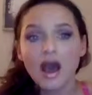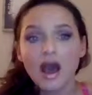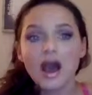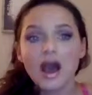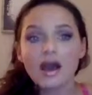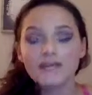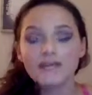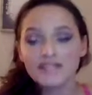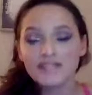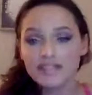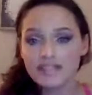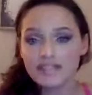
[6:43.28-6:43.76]

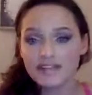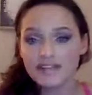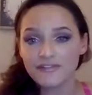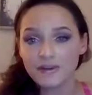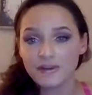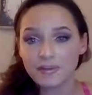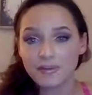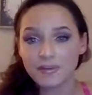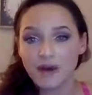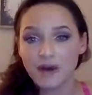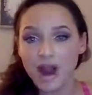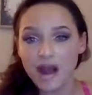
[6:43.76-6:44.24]
of the
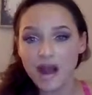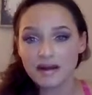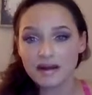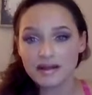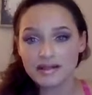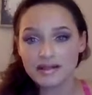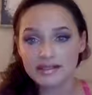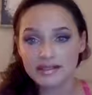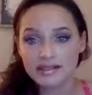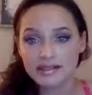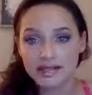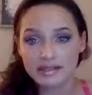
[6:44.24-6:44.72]
different
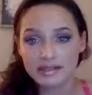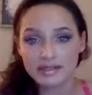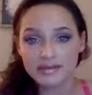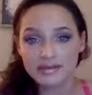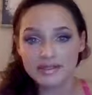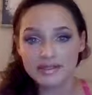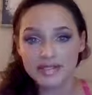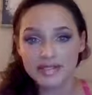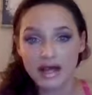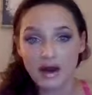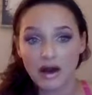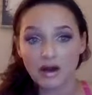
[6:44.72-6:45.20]
products that you
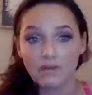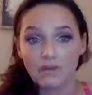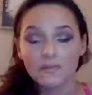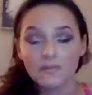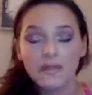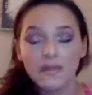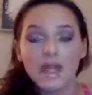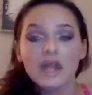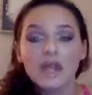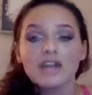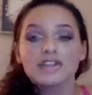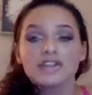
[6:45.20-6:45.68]
sell.
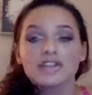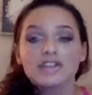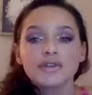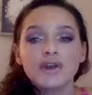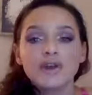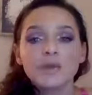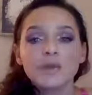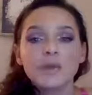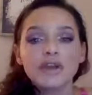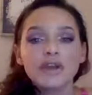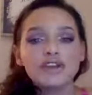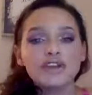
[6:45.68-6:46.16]
So
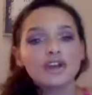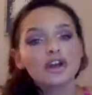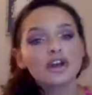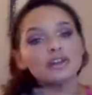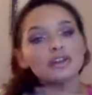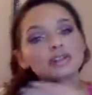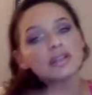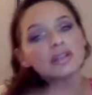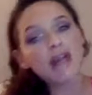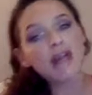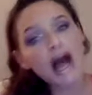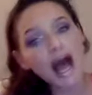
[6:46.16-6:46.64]
that when you're
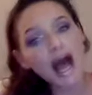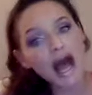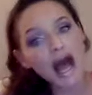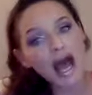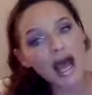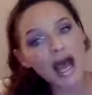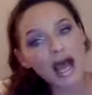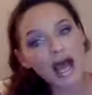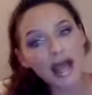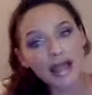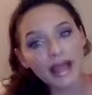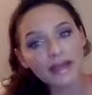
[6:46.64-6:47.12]

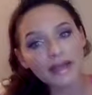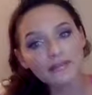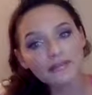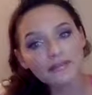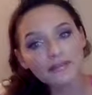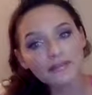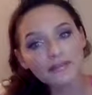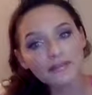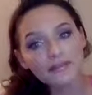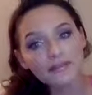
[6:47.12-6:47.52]
live,